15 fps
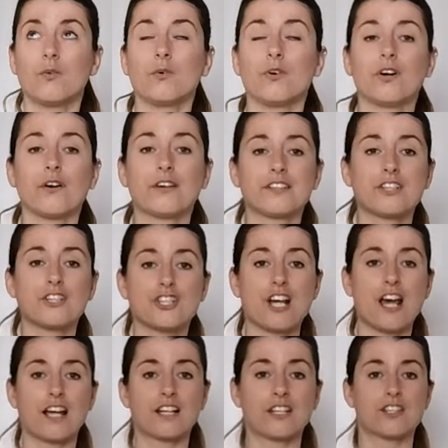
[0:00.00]
We're going to
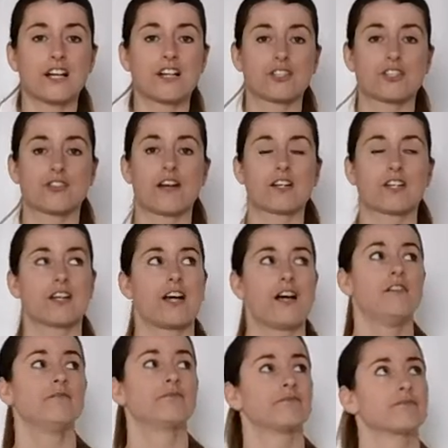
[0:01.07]
change that stretch
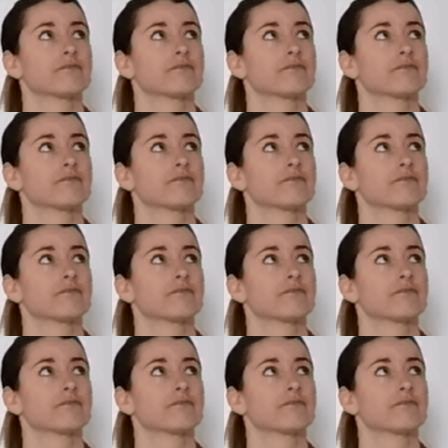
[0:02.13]
now.